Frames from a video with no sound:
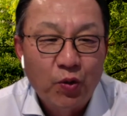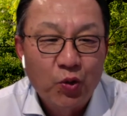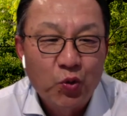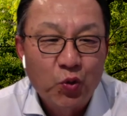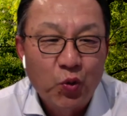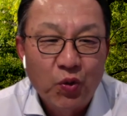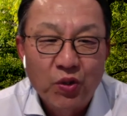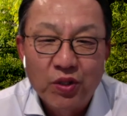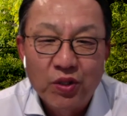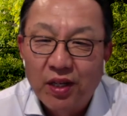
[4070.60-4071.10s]

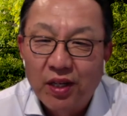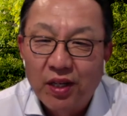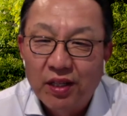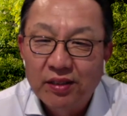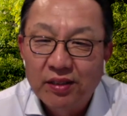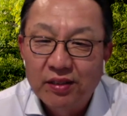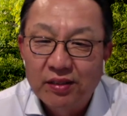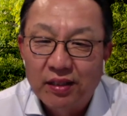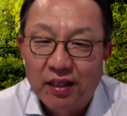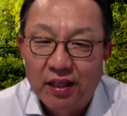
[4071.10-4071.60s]
joining
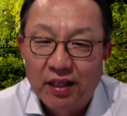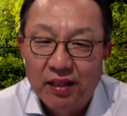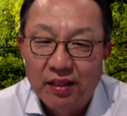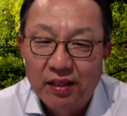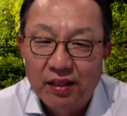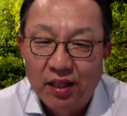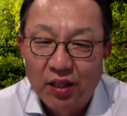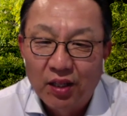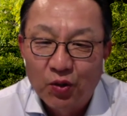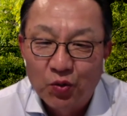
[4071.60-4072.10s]
us,
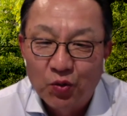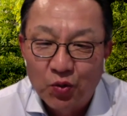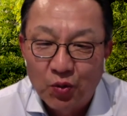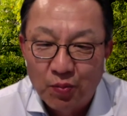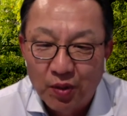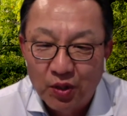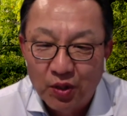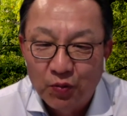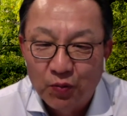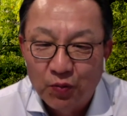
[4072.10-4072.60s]
and thank you so
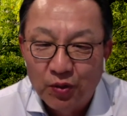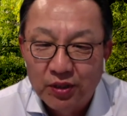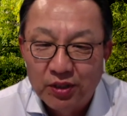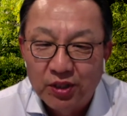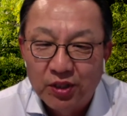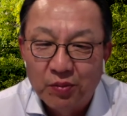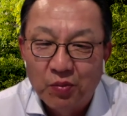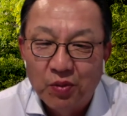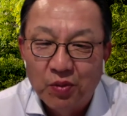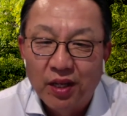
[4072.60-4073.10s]
much for
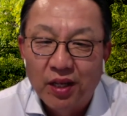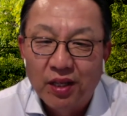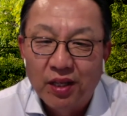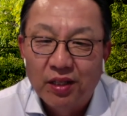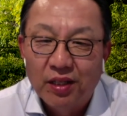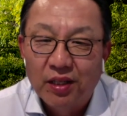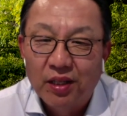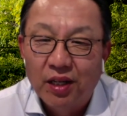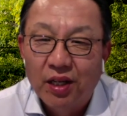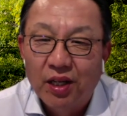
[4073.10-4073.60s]

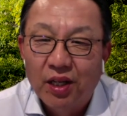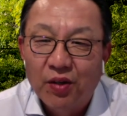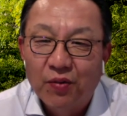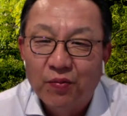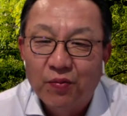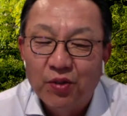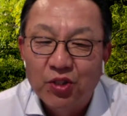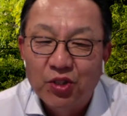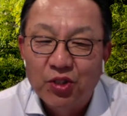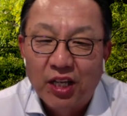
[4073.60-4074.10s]
stimulating
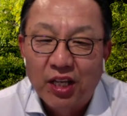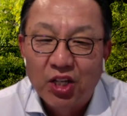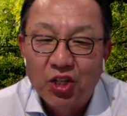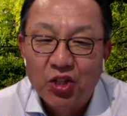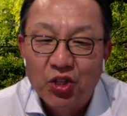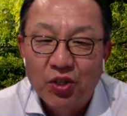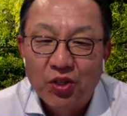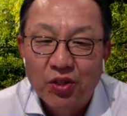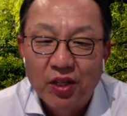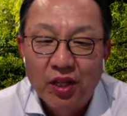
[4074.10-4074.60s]

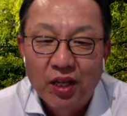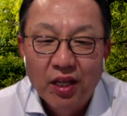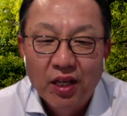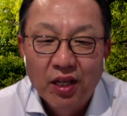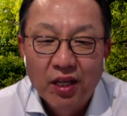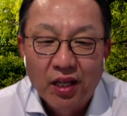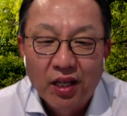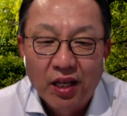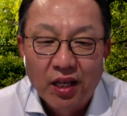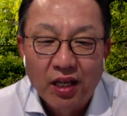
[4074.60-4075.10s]
conversation.
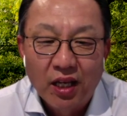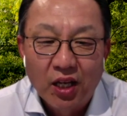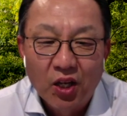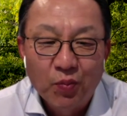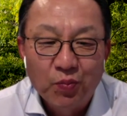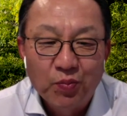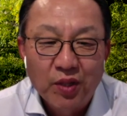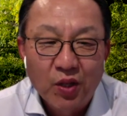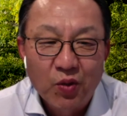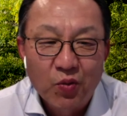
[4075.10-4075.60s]
And I
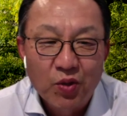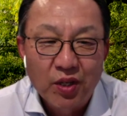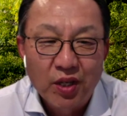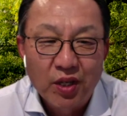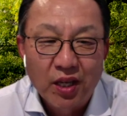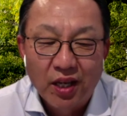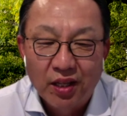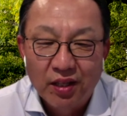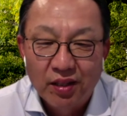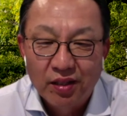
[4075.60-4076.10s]
hope that we
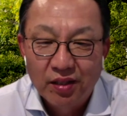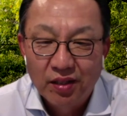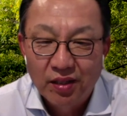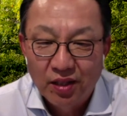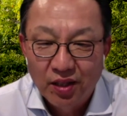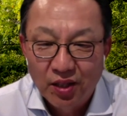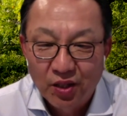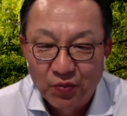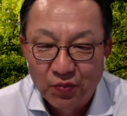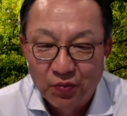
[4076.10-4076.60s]
can
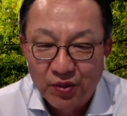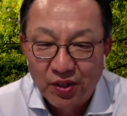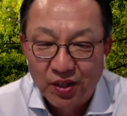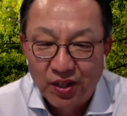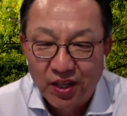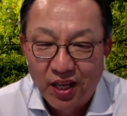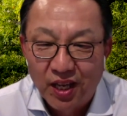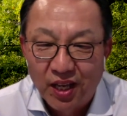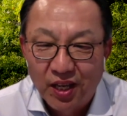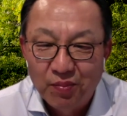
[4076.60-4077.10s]
convene
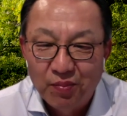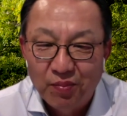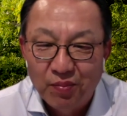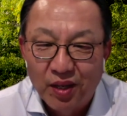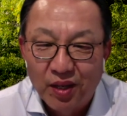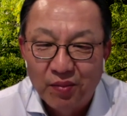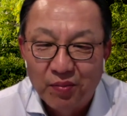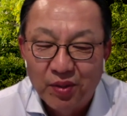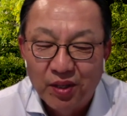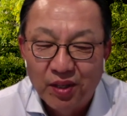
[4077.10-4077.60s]
again,
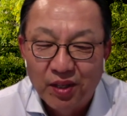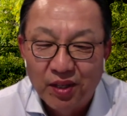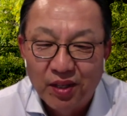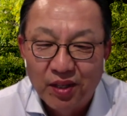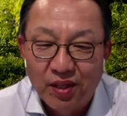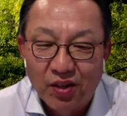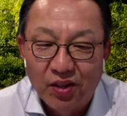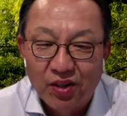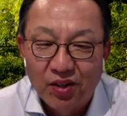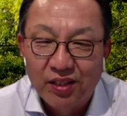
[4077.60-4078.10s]

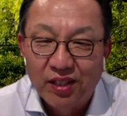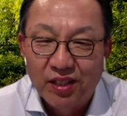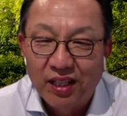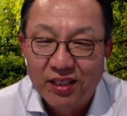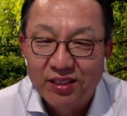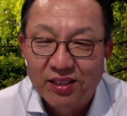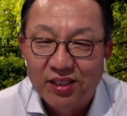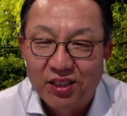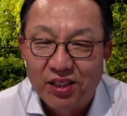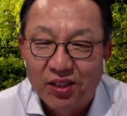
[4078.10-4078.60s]
maybe early
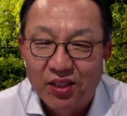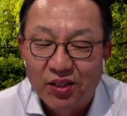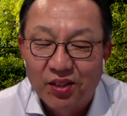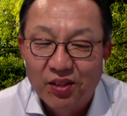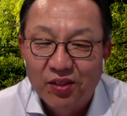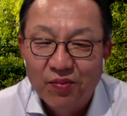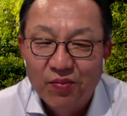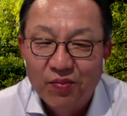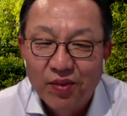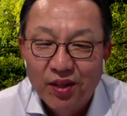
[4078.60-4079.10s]
next year,
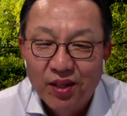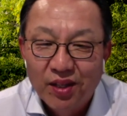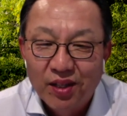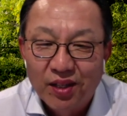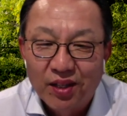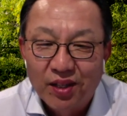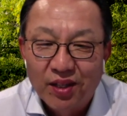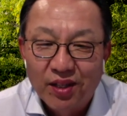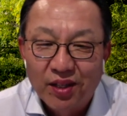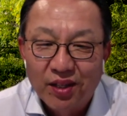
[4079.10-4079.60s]

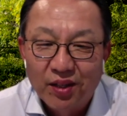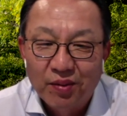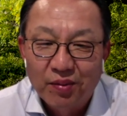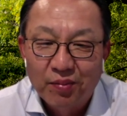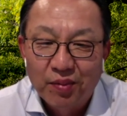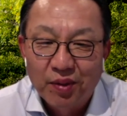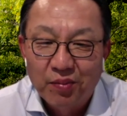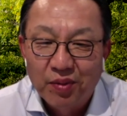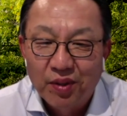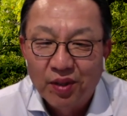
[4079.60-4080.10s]

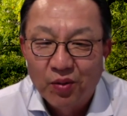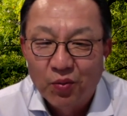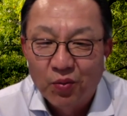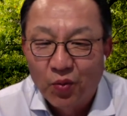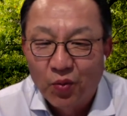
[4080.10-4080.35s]
maybe